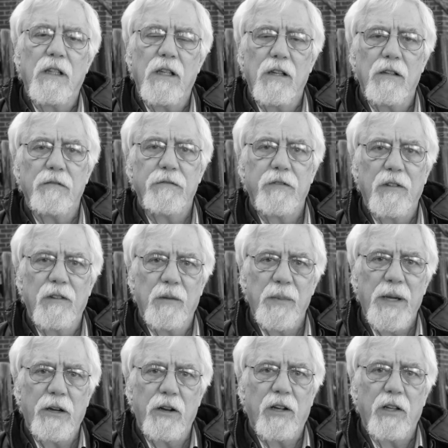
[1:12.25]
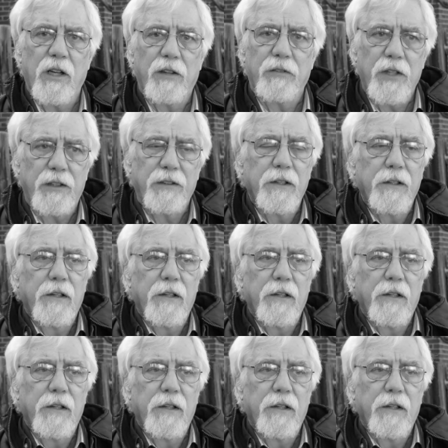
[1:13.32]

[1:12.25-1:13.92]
of America, that